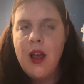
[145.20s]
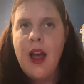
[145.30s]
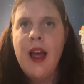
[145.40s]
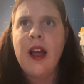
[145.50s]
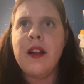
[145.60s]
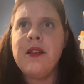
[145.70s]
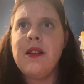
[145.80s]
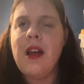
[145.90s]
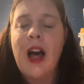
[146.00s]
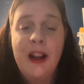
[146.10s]
and
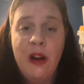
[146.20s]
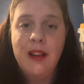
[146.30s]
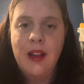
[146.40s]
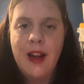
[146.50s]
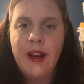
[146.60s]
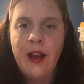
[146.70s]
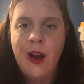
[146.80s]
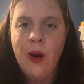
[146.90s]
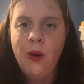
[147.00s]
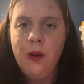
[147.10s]
I couldn't let it
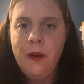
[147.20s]
go.